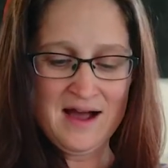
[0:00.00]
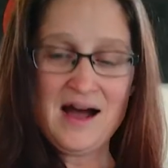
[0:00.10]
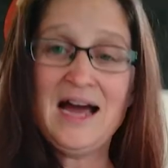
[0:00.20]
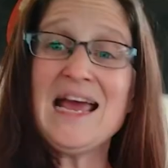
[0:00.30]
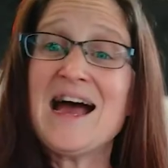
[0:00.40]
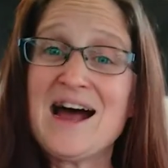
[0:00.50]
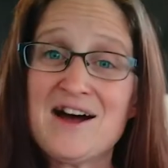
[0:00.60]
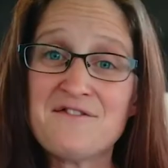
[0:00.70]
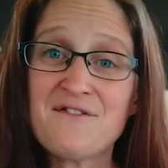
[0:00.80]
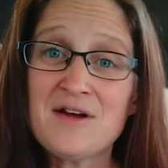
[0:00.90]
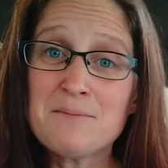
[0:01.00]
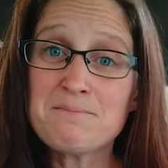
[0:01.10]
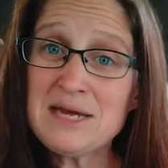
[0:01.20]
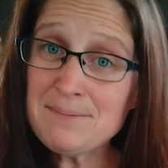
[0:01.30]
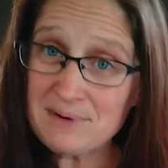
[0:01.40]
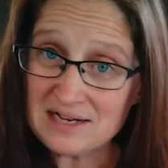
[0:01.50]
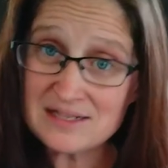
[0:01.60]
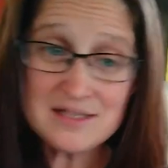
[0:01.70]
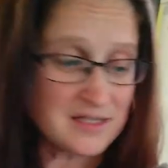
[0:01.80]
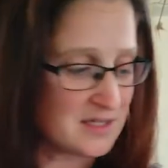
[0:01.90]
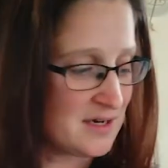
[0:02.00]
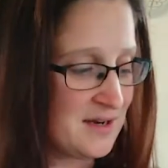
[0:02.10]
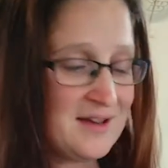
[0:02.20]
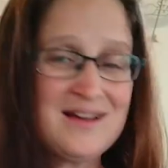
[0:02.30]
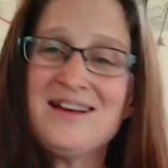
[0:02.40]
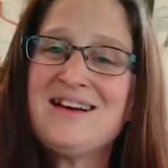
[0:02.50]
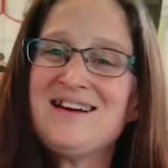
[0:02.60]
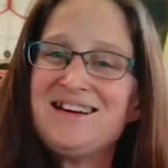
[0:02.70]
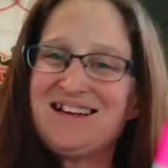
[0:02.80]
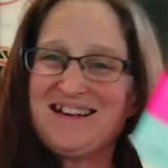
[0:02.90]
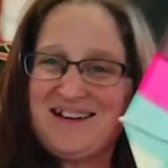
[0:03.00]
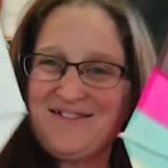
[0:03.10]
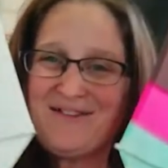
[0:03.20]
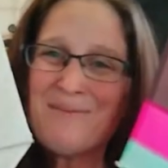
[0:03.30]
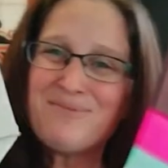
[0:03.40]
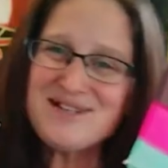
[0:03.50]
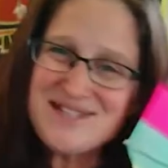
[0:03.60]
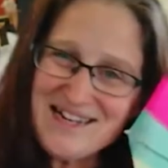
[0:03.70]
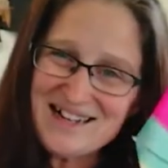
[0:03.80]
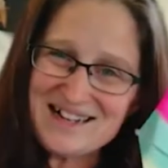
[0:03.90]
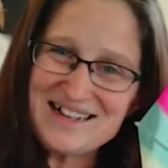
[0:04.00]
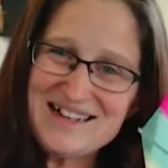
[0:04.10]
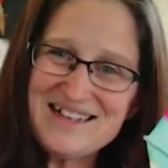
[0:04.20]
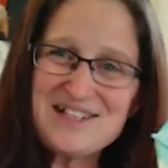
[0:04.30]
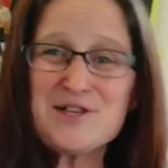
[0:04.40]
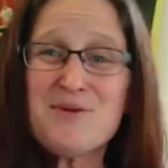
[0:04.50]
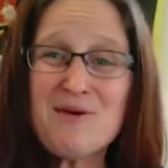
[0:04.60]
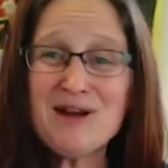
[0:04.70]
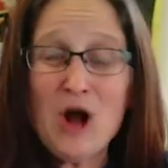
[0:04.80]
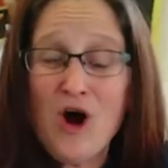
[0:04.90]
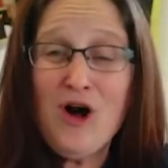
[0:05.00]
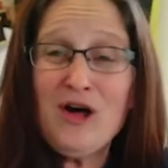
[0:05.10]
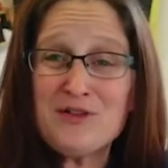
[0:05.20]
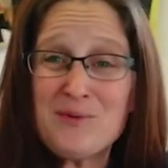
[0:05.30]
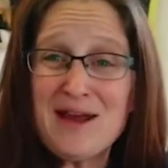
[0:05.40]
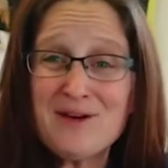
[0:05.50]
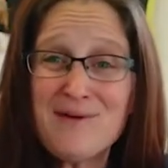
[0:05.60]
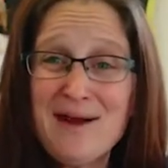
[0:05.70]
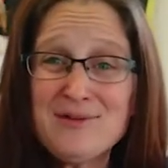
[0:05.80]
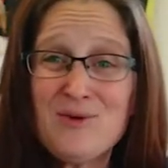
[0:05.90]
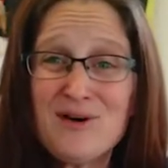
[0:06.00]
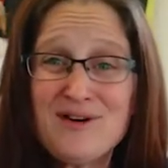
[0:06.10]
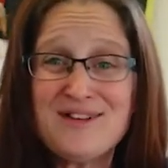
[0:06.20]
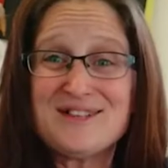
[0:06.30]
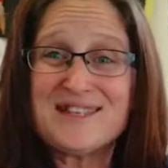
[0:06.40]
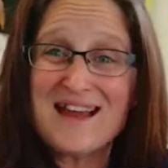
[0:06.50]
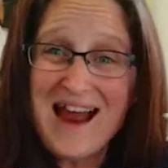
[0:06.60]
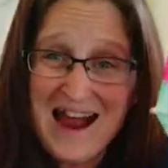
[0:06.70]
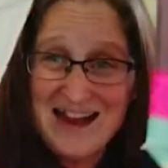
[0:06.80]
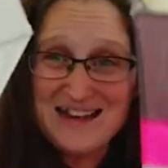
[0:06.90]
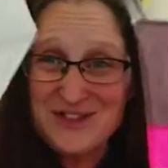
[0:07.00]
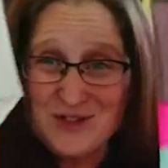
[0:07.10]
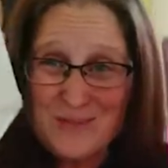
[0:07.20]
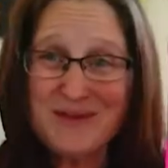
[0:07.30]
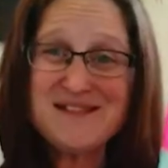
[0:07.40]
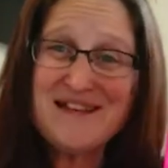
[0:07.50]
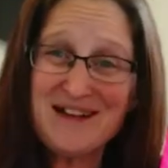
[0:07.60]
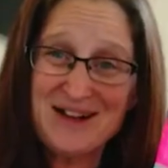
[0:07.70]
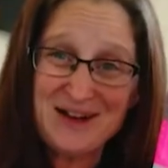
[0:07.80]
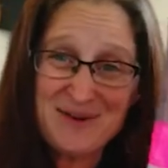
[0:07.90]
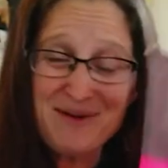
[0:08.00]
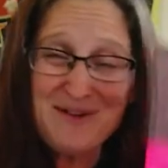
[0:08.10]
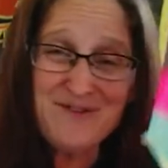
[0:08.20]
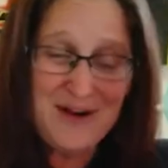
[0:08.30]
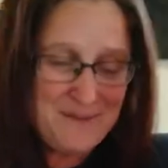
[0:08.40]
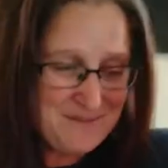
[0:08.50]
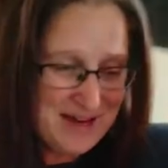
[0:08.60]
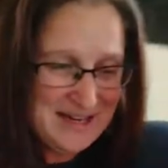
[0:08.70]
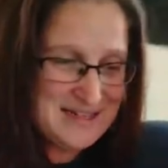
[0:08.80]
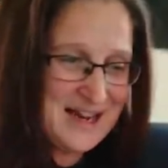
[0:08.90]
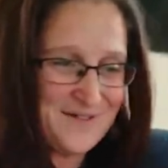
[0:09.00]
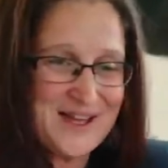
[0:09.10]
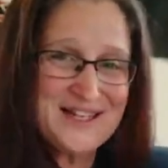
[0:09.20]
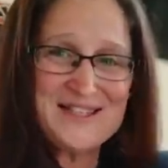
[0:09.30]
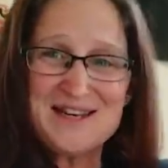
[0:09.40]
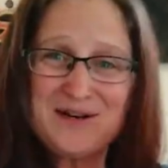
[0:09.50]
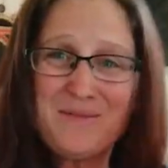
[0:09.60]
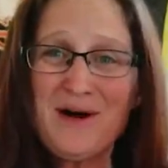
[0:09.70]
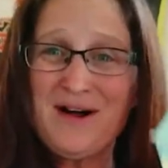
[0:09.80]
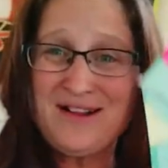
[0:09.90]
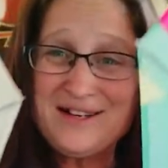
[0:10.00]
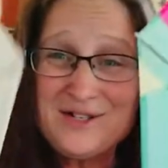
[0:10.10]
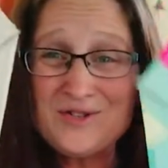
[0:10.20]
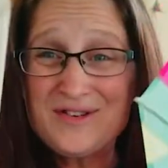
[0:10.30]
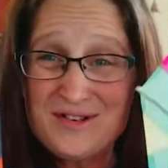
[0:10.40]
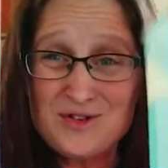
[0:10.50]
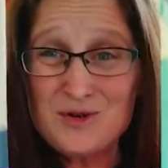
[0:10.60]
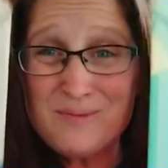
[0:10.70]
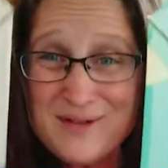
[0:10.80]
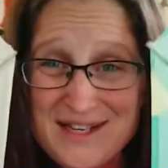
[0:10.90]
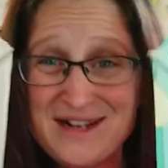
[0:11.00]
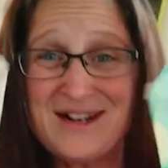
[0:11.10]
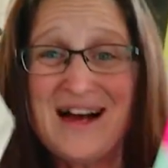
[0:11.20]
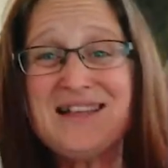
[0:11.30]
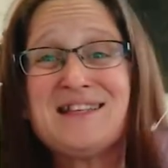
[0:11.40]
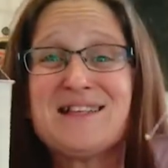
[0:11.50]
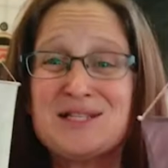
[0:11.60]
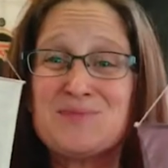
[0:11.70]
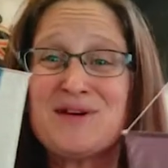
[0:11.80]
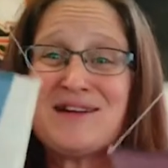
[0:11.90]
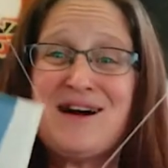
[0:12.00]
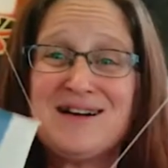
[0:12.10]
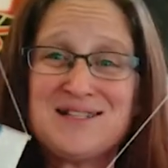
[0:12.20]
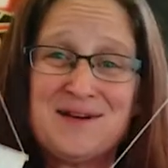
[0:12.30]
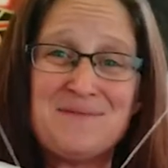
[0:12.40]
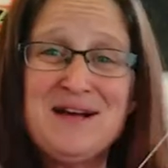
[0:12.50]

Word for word: I have Pipas from Brazil. So we went all the way around the world to Brazil. We went from India, Afghanistan, Nepal, and to Brazil. I think that's pretty awesome.